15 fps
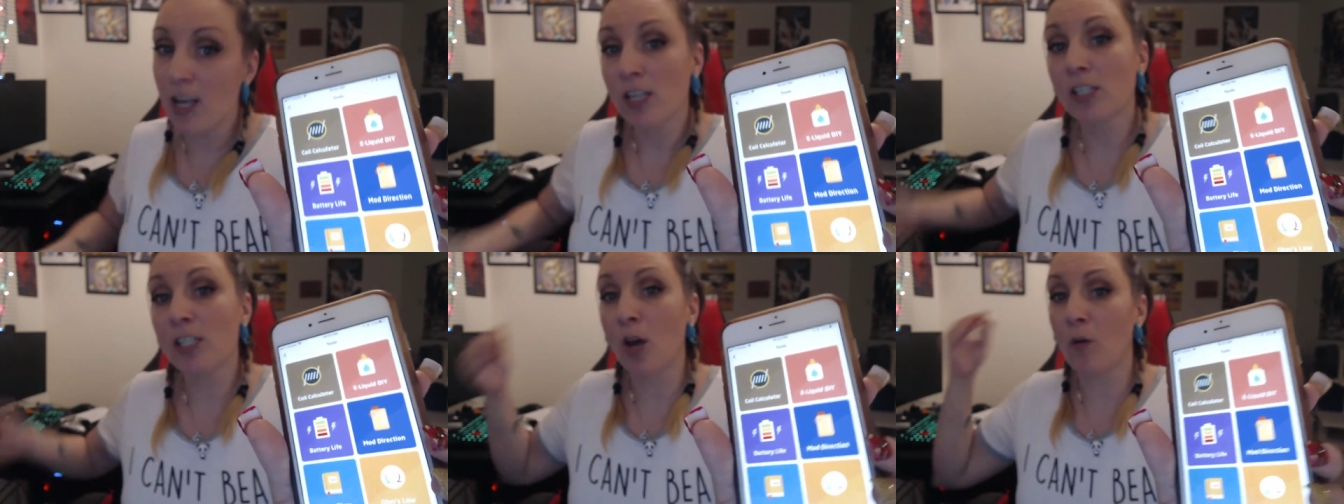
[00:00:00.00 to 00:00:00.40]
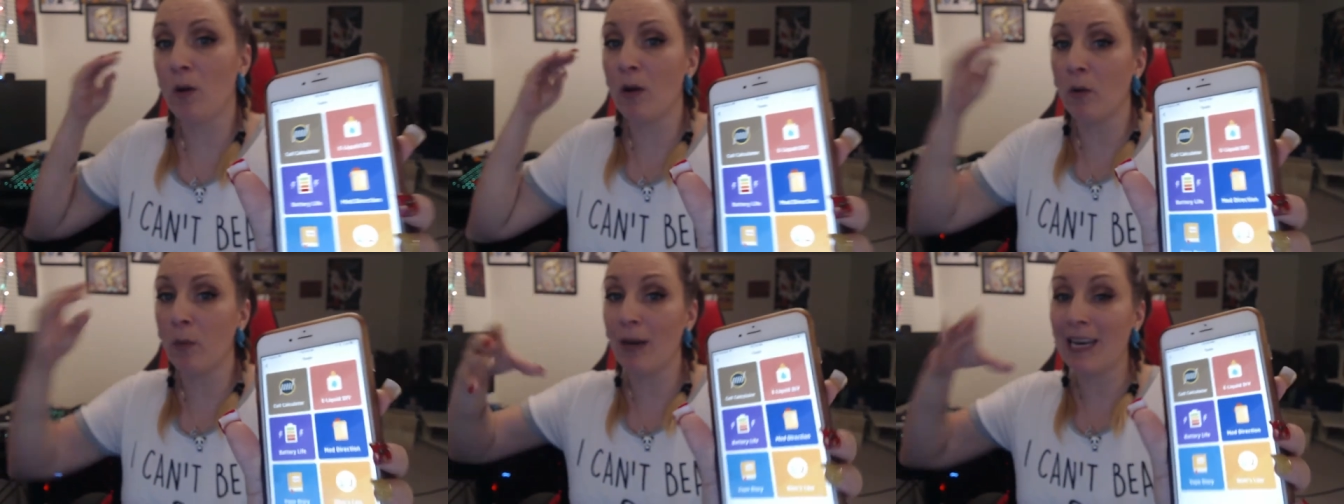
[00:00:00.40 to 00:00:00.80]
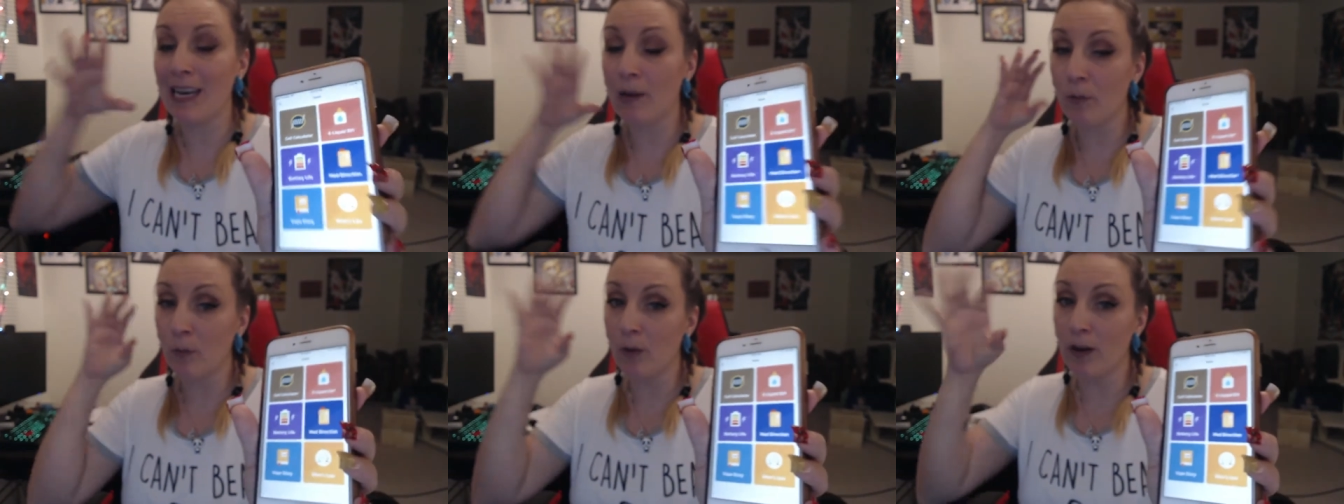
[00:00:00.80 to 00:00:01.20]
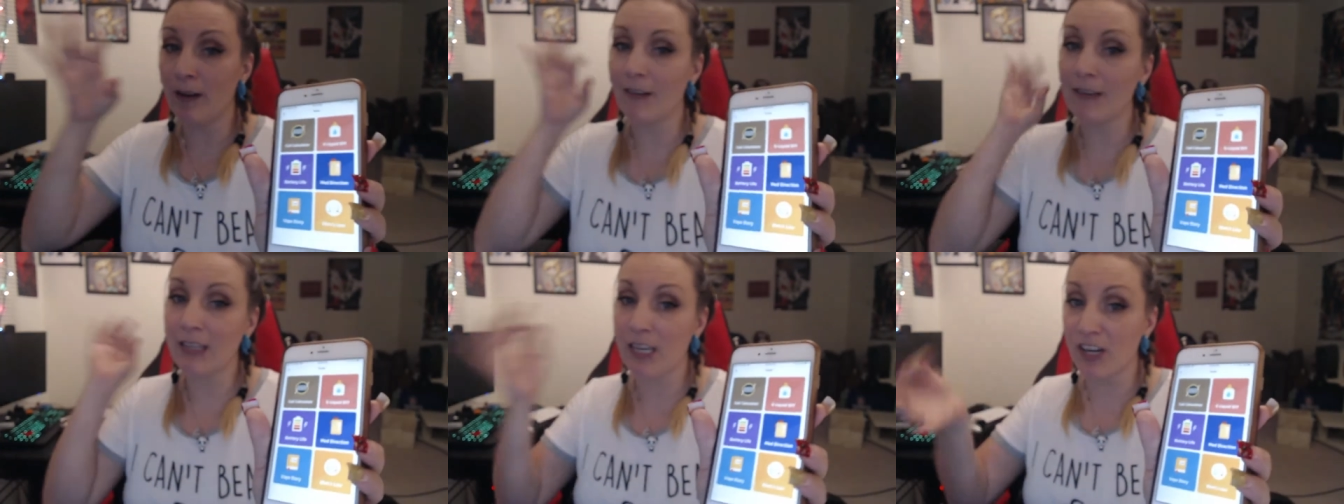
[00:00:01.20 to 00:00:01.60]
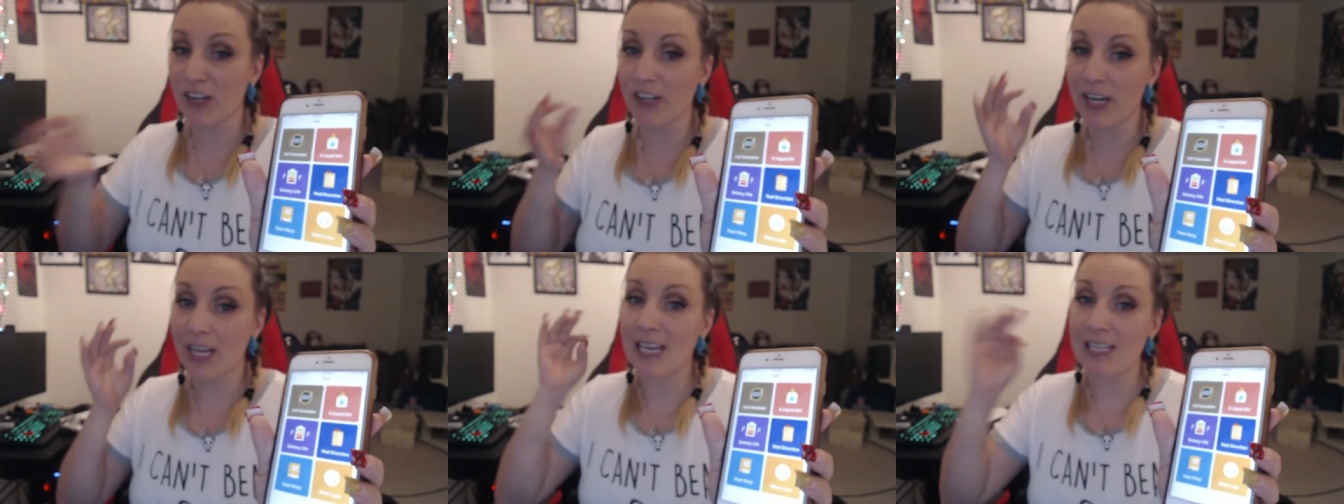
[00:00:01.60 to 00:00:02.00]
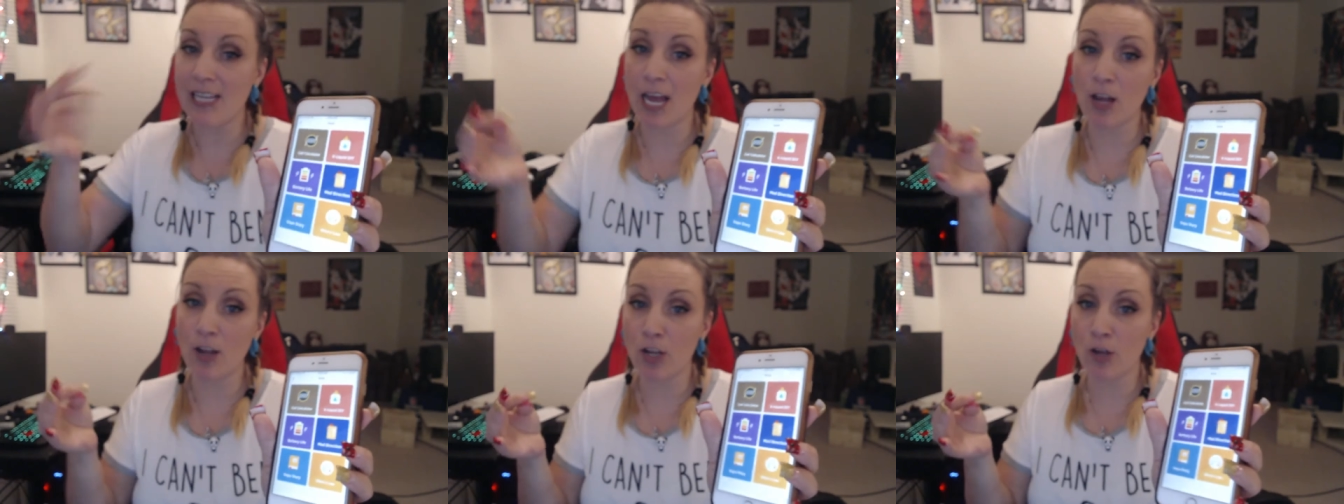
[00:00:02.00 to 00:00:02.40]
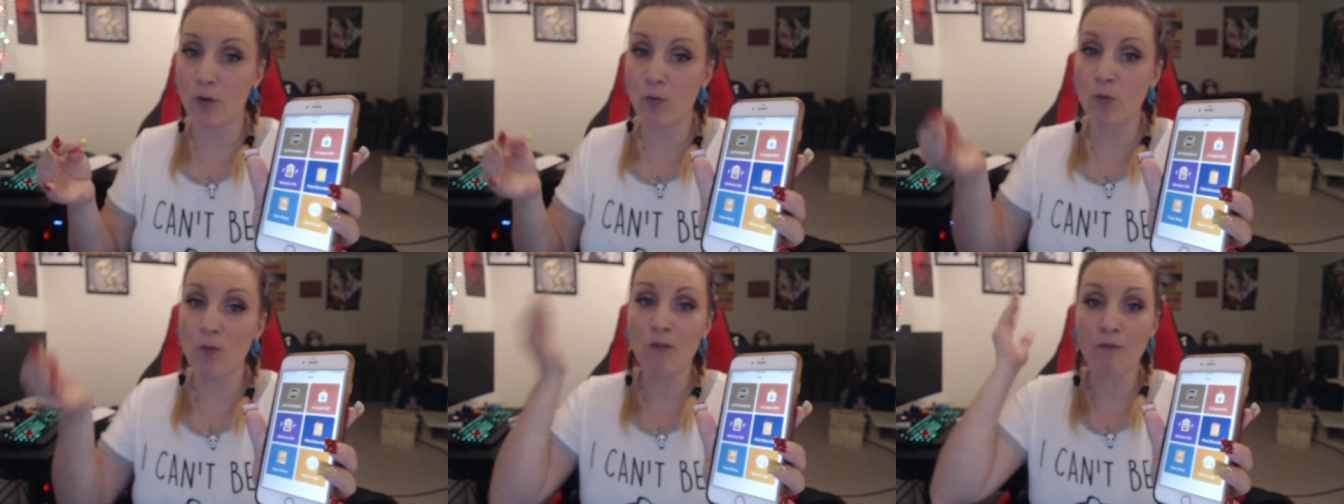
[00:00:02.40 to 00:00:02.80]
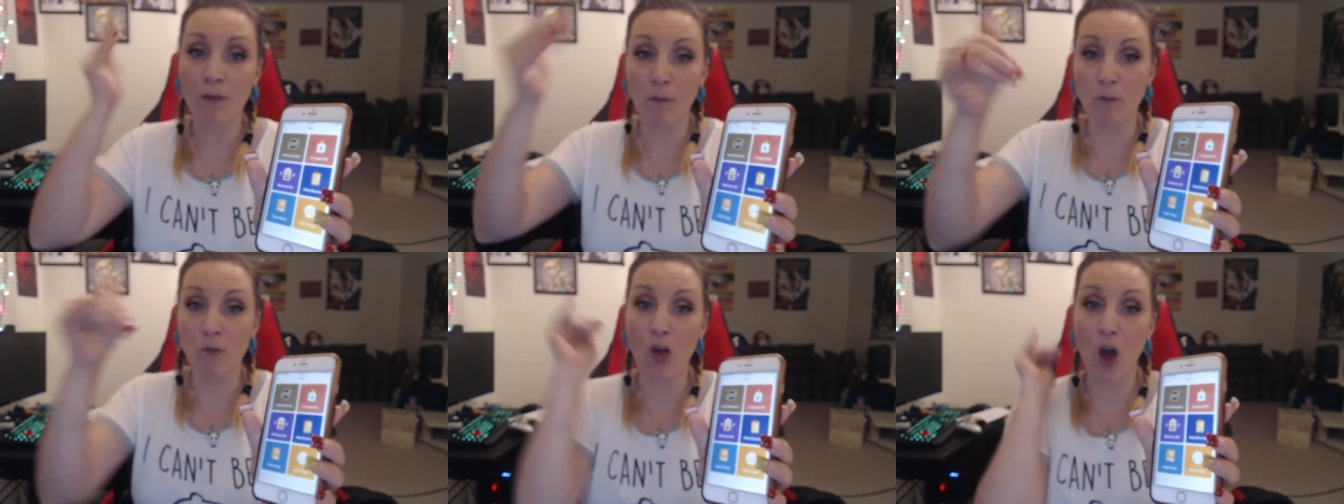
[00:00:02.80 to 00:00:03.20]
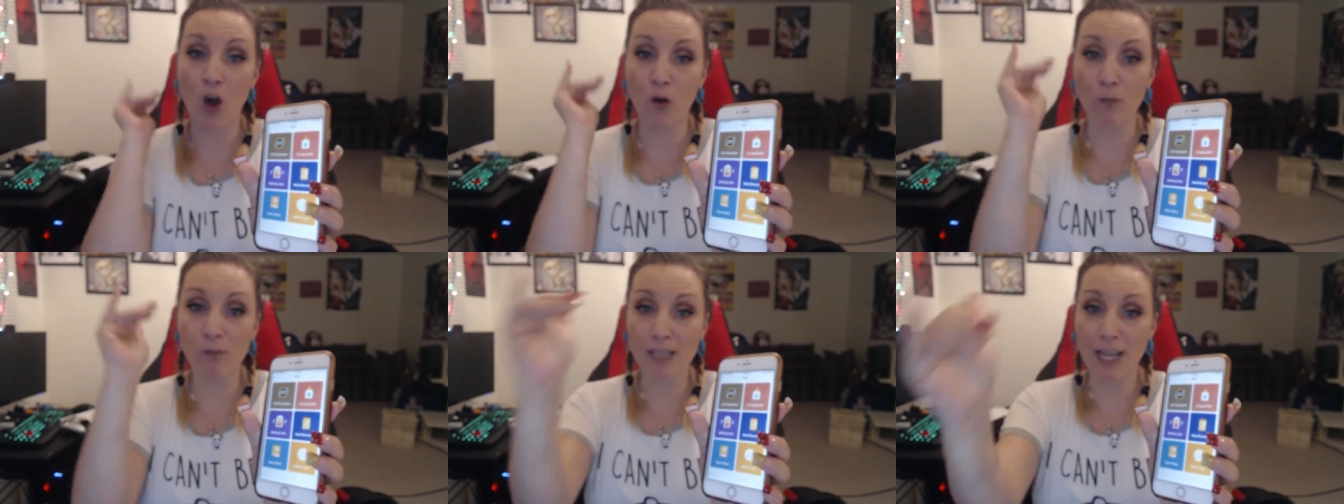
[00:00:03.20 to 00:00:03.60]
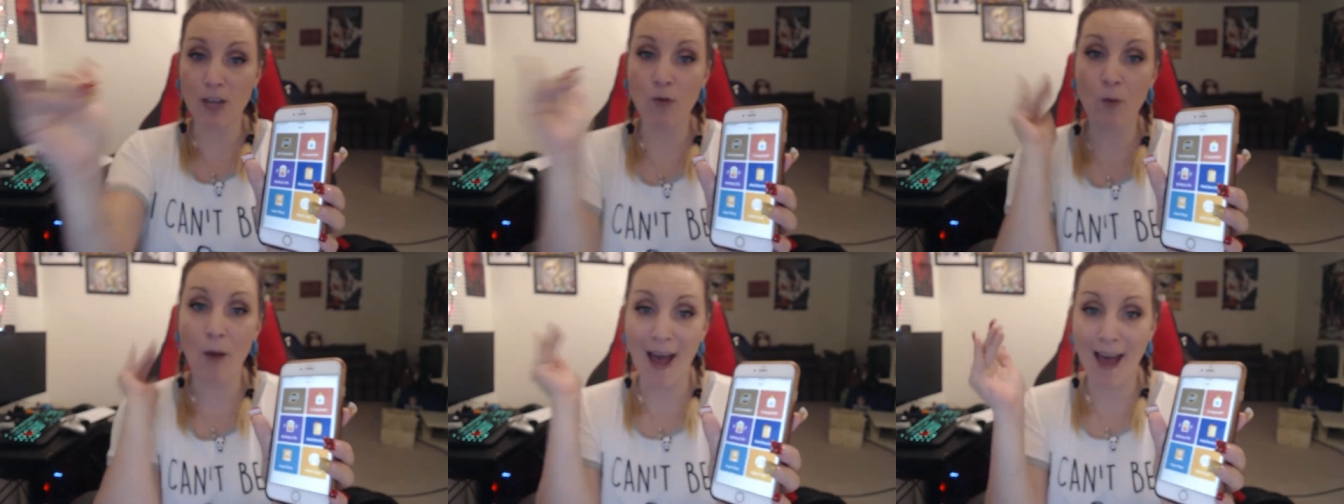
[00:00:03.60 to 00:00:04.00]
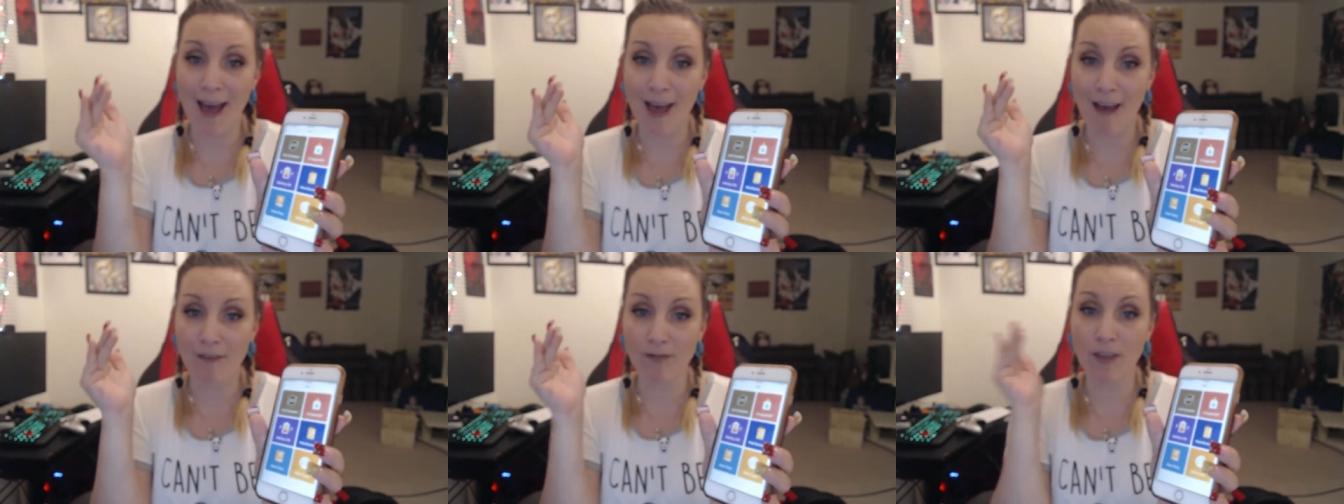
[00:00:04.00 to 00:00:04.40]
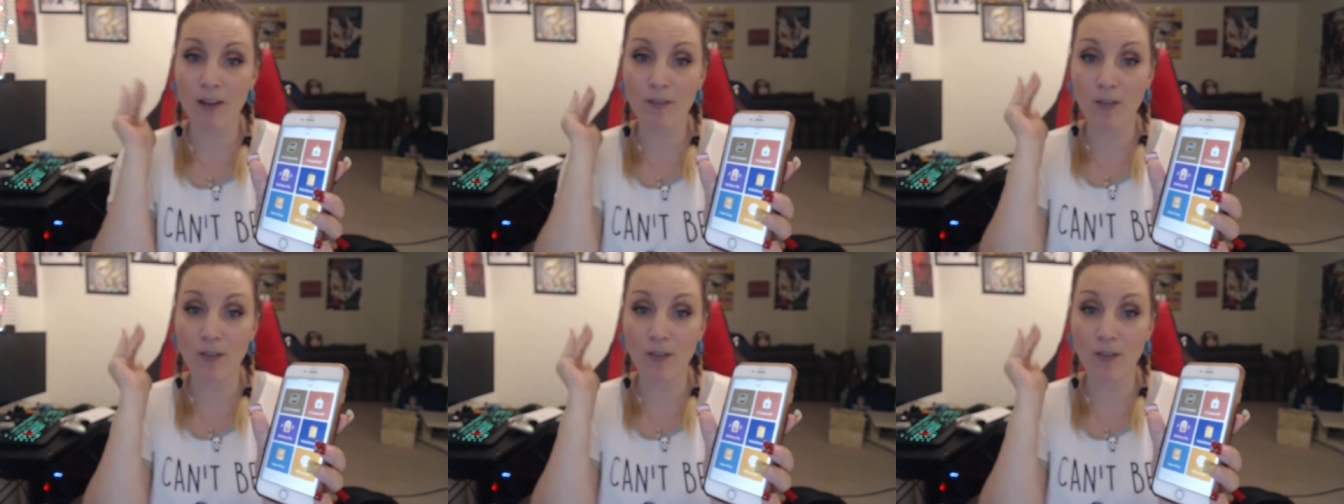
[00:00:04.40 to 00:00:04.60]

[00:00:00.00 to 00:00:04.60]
So it will, will literally tell you from the ohms that you have,